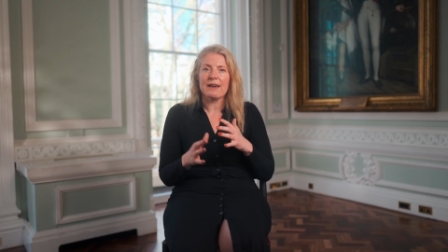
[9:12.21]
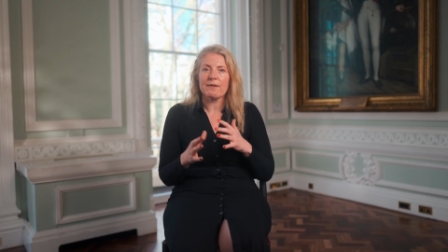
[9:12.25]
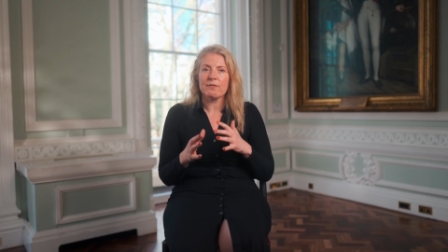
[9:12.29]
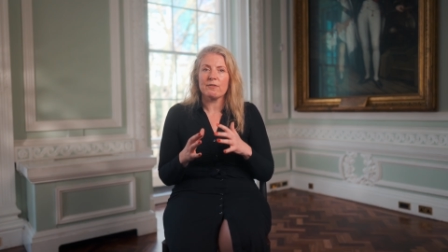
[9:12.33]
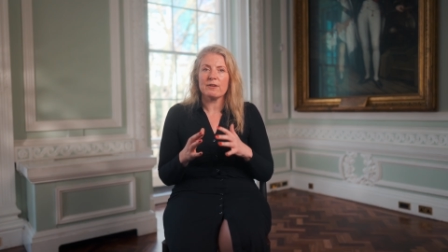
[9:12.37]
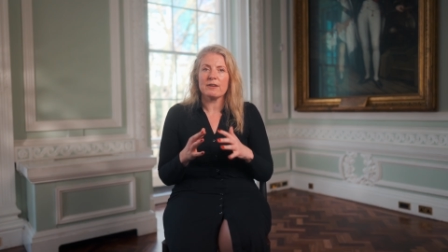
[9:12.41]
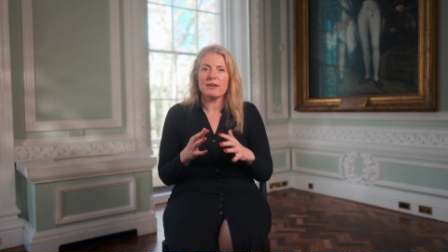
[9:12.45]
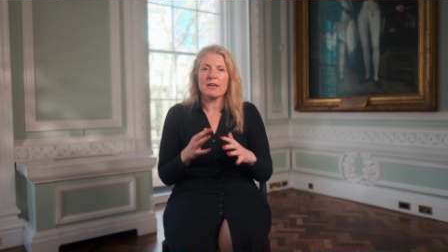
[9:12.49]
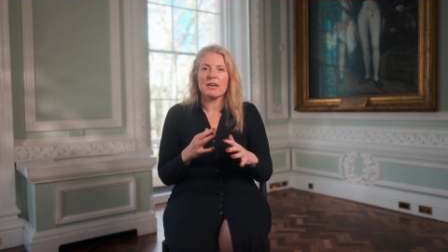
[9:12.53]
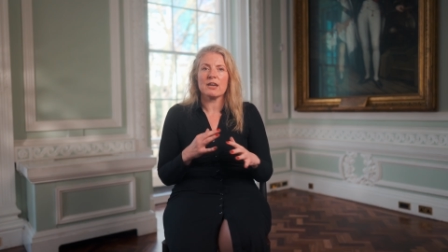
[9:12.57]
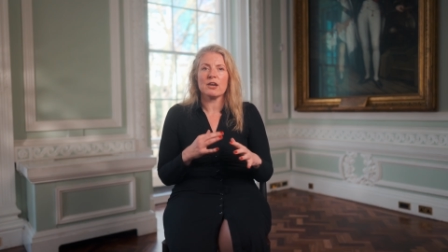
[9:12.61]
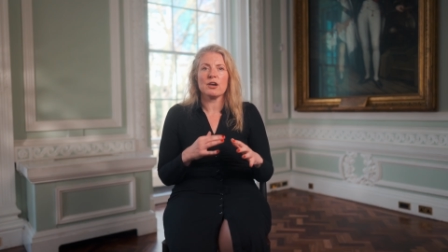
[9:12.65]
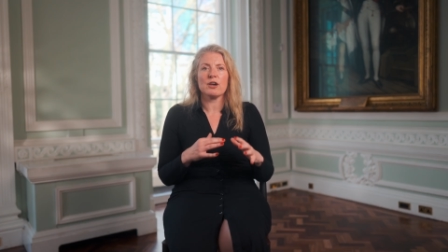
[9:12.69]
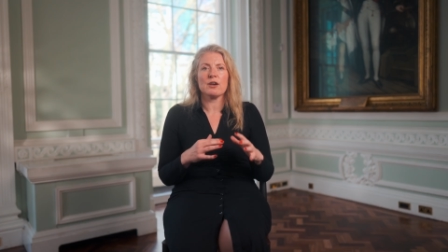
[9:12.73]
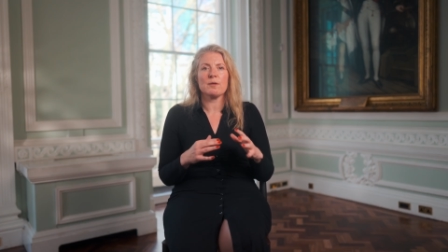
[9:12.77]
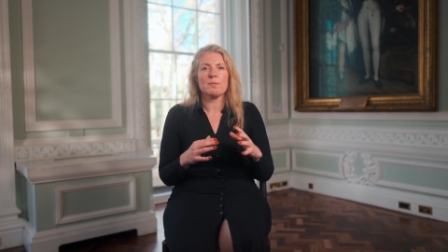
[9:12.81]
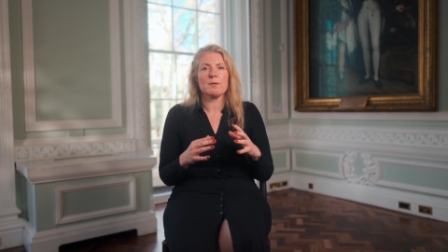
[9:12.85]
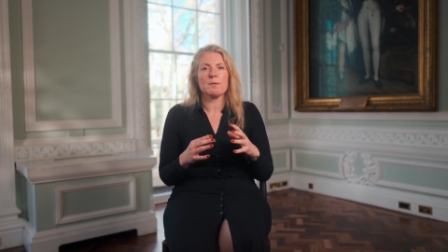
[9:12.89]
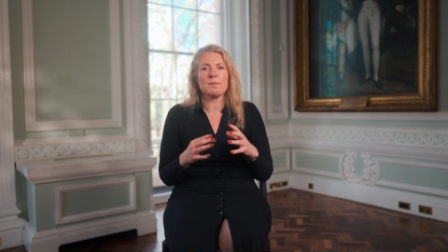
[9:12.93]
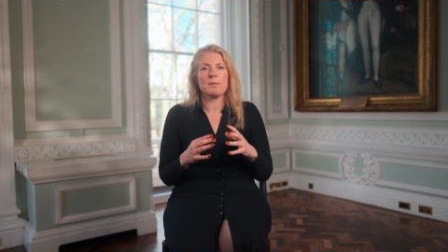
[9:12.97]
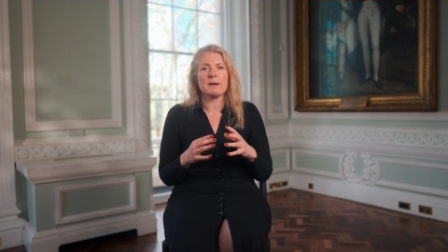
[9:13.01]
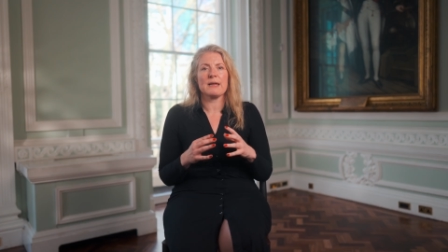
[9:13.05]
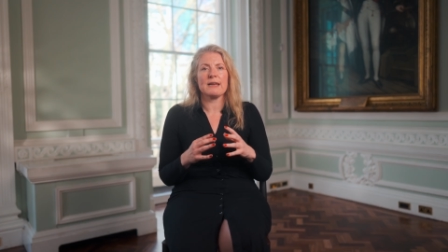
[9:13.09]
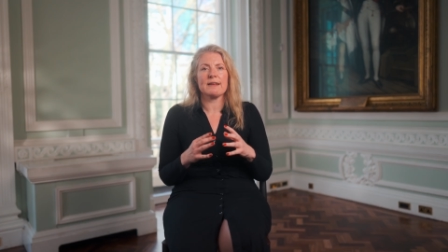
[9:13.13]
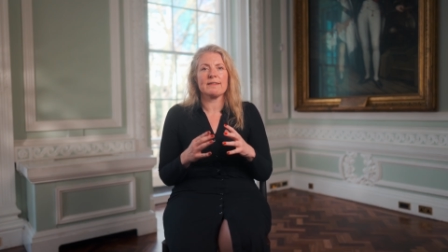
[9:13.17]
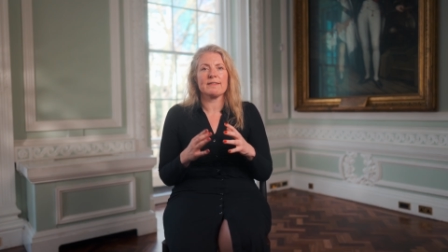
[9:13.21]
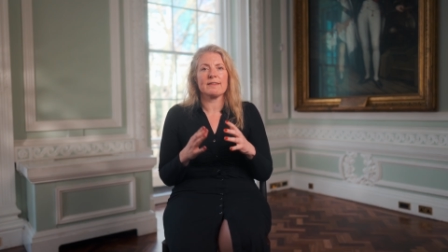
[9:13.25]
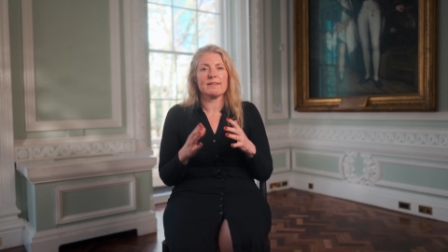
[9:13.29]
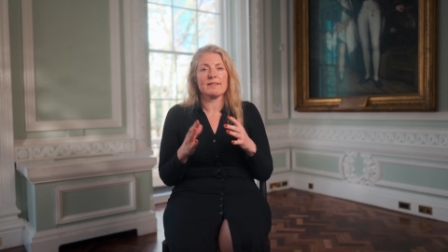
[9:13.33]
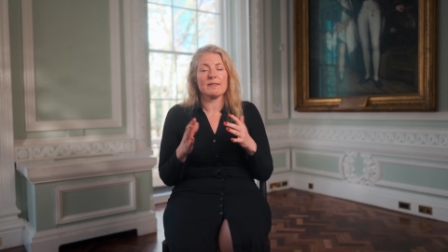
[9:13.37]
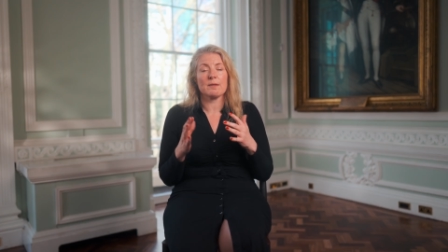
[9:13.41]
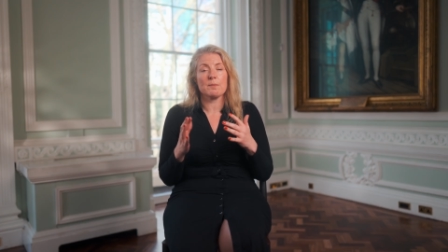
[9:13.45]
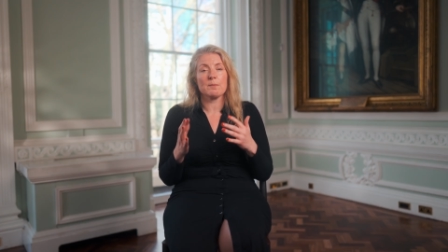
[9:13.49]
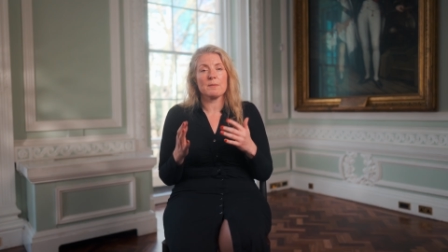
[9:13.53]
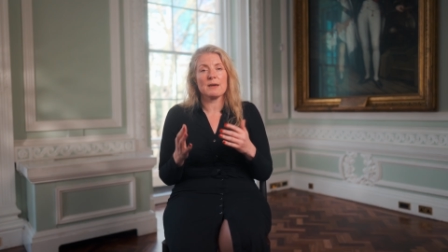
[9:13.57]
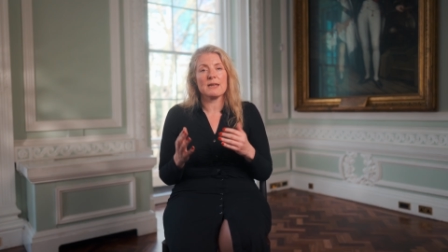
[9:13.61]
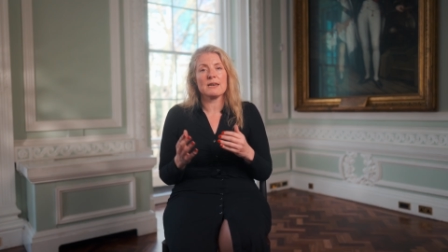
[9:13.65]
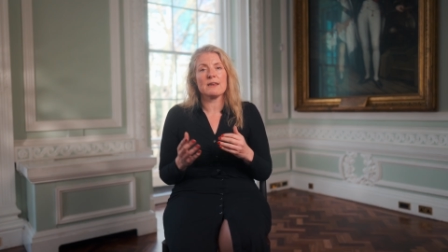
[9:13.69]
everyday urban places
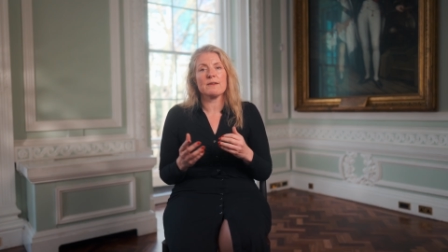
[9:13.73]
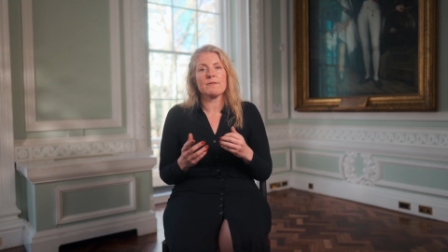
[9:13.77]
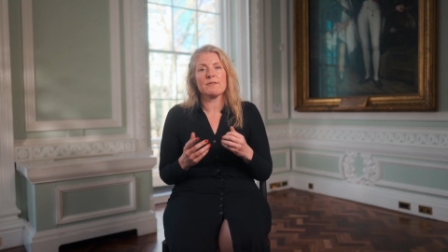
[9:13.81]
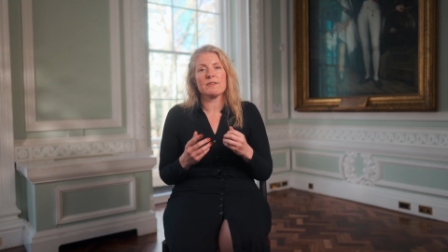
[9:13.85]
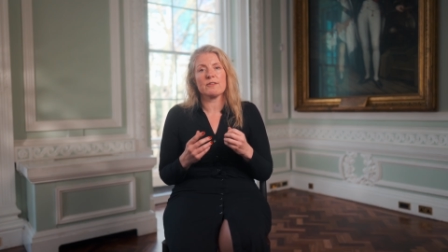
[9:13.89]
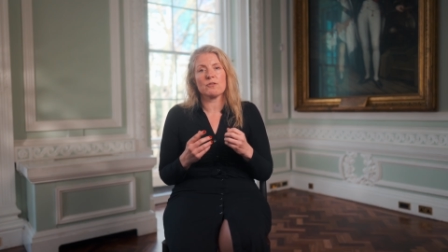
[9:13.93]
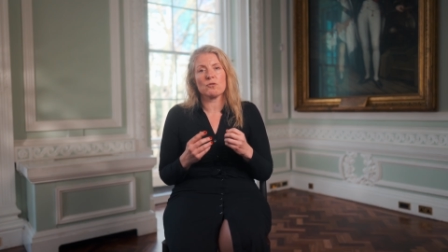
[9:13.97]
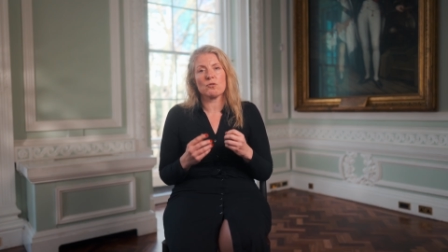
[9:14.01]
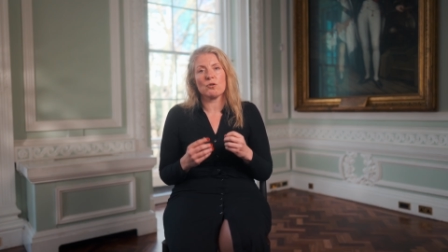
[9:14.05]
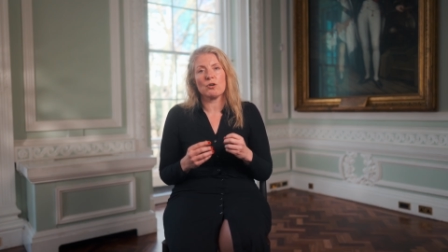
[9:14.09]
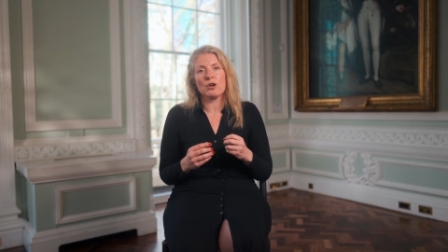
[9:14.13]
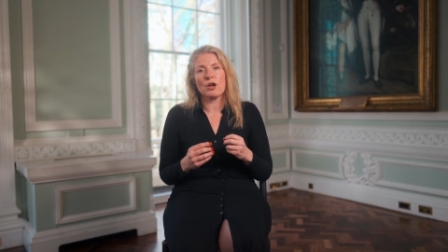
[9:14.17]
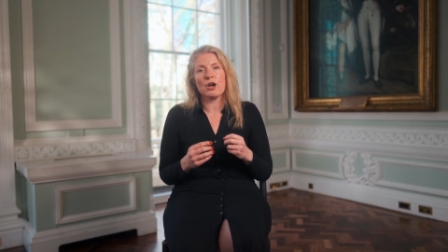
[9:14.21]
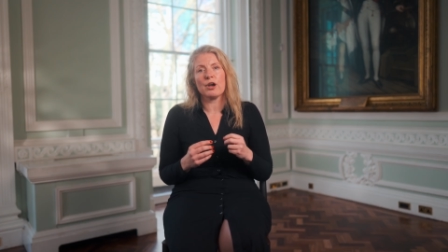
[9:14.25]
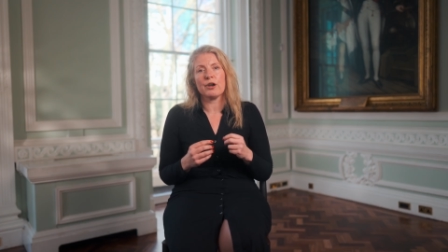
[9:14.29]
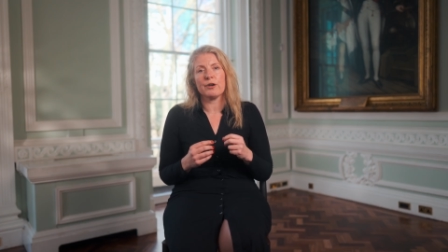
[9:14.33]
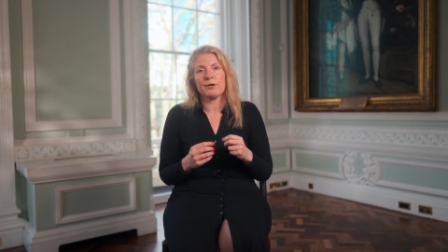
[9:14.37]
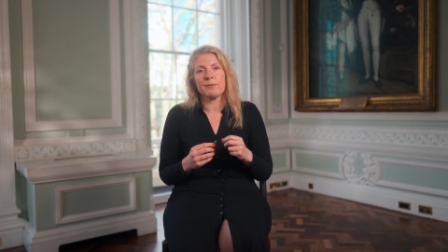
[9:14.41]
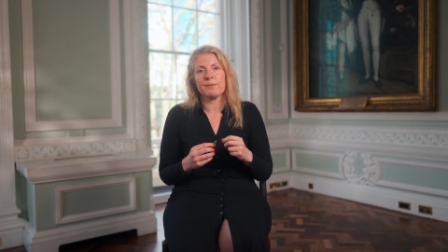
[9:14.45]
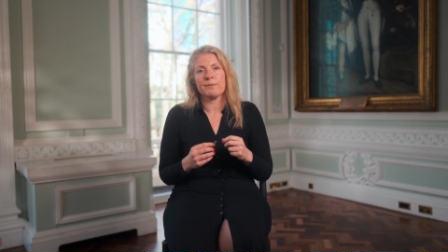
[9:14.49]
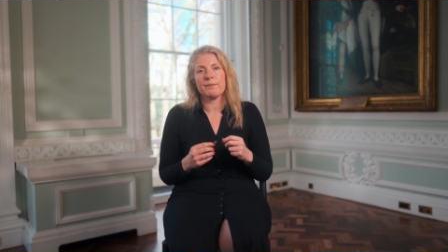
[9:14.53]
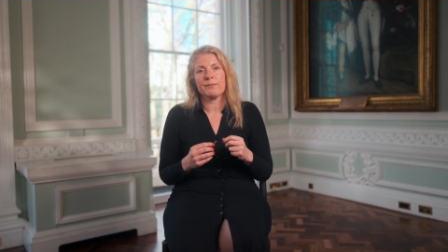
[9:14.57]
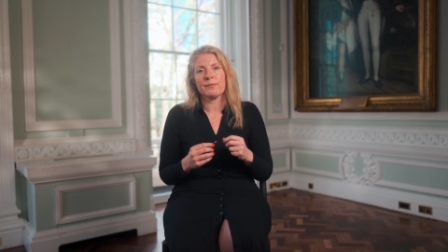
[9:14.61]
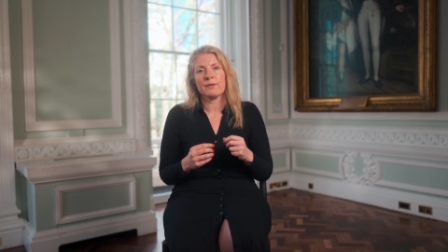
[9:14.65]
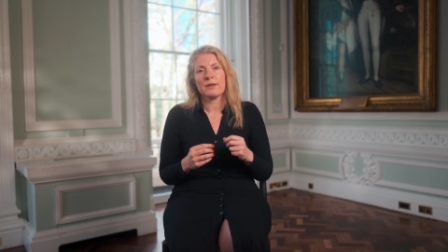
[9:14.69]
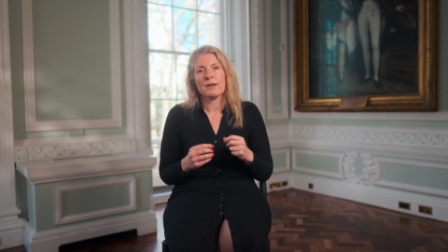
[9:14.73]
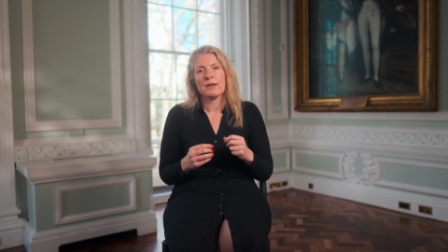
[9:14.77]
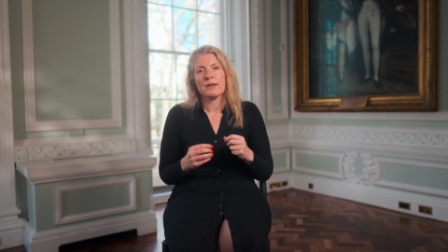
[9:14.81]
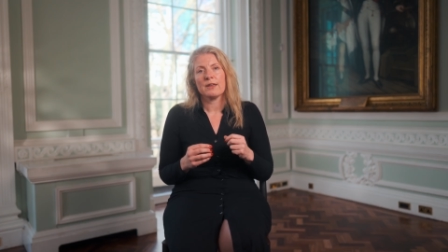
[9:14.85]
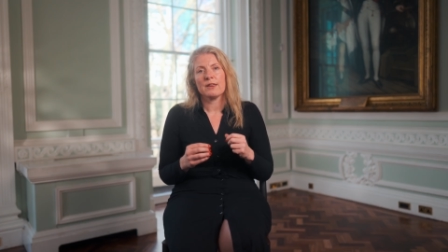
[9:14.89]
that many of us call home,